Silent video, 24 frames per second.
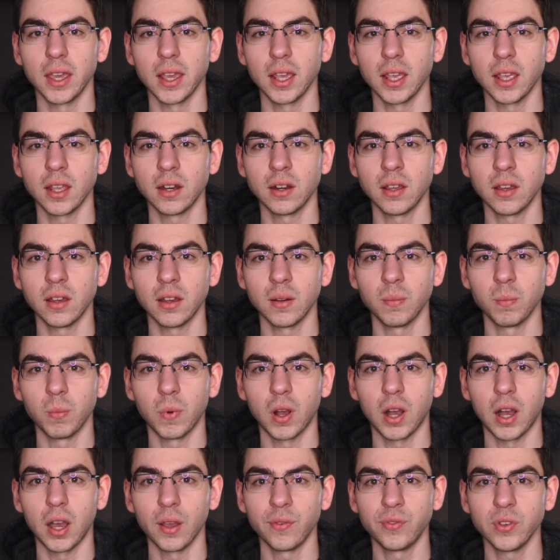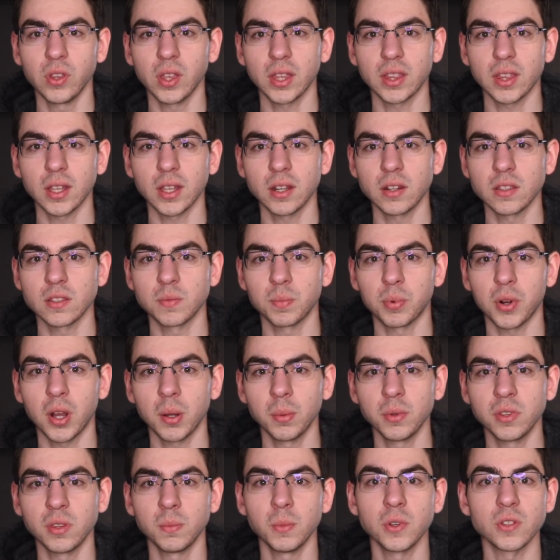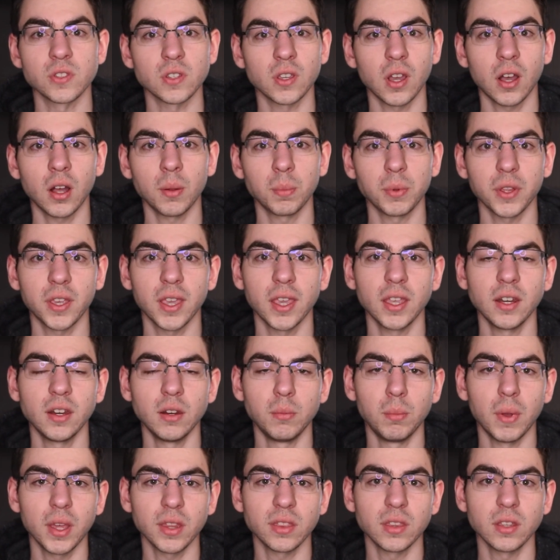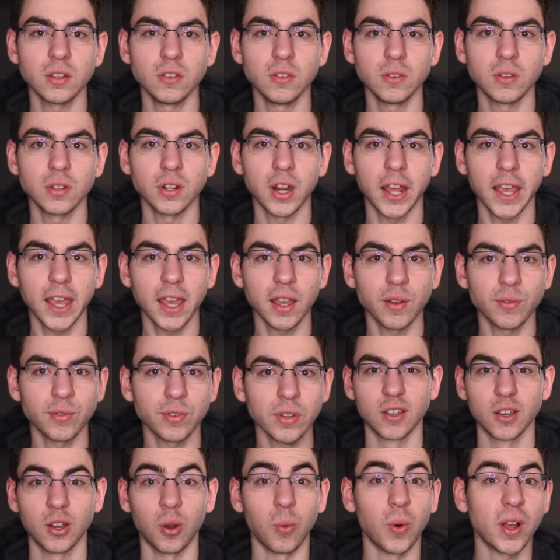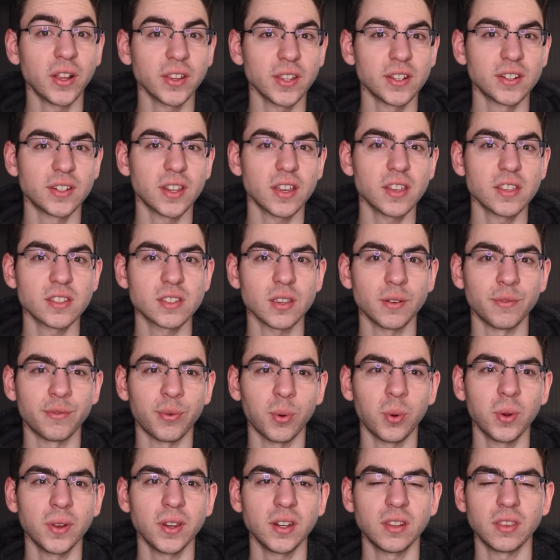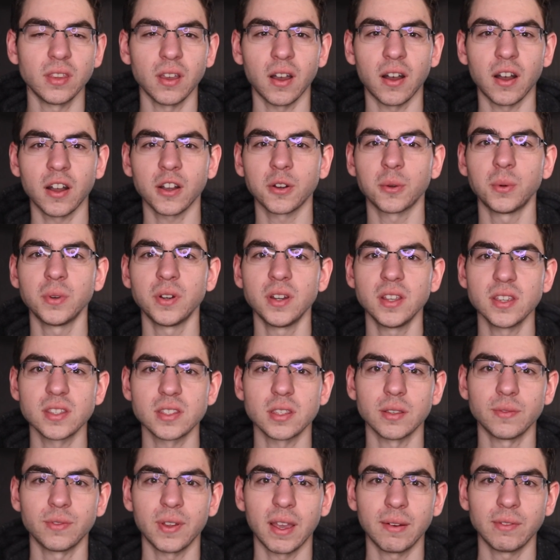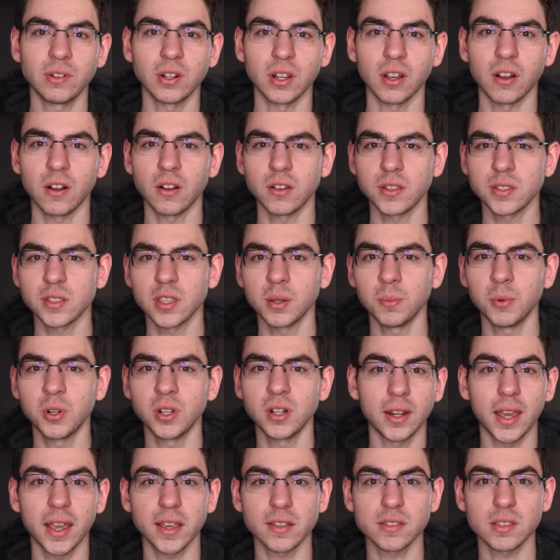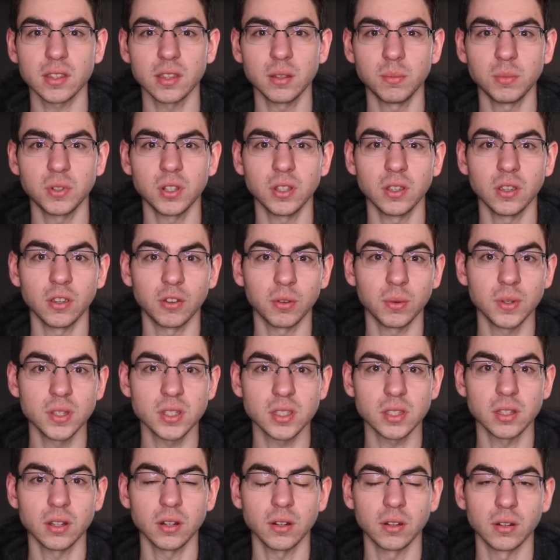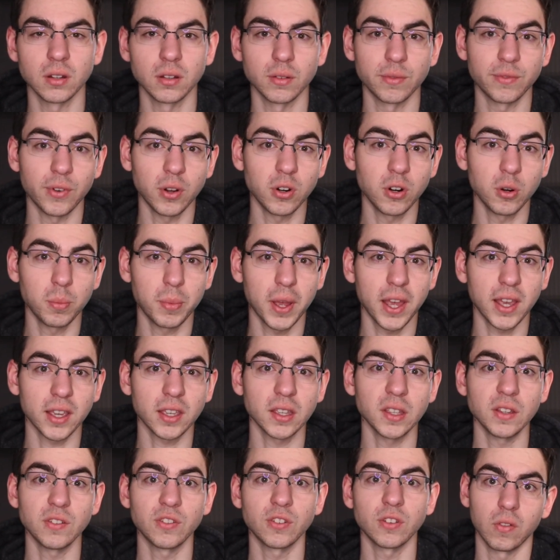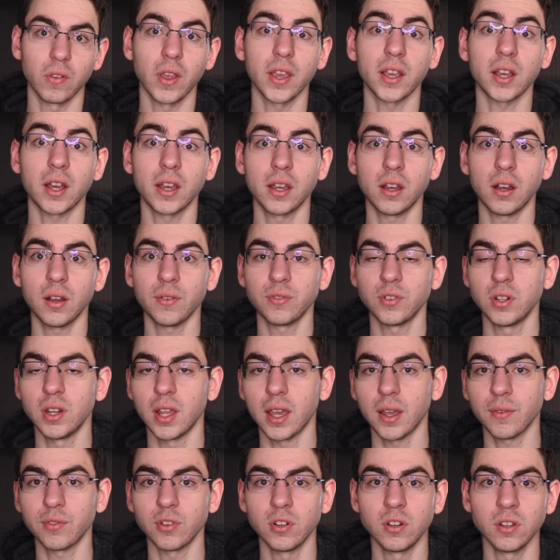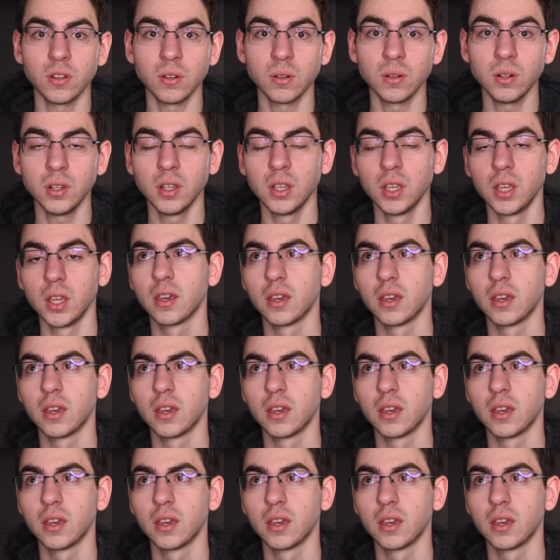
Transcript: And I feel like that is probably the most complicated method you could have. While it does avoid the awkwardness of having to call someone and ask them to increase their photo package, like I often have to do,